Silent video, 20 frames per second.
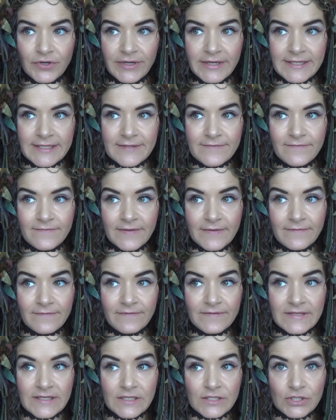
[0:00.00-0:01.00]
and it's
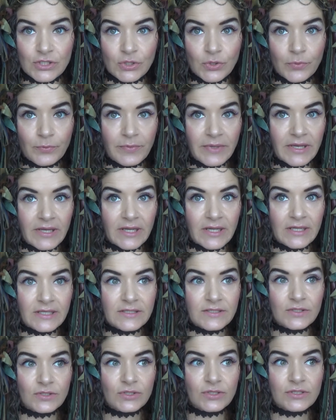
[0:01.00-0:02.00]
52
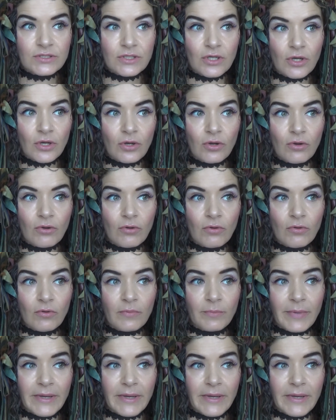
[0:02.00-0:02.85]
minutes or so,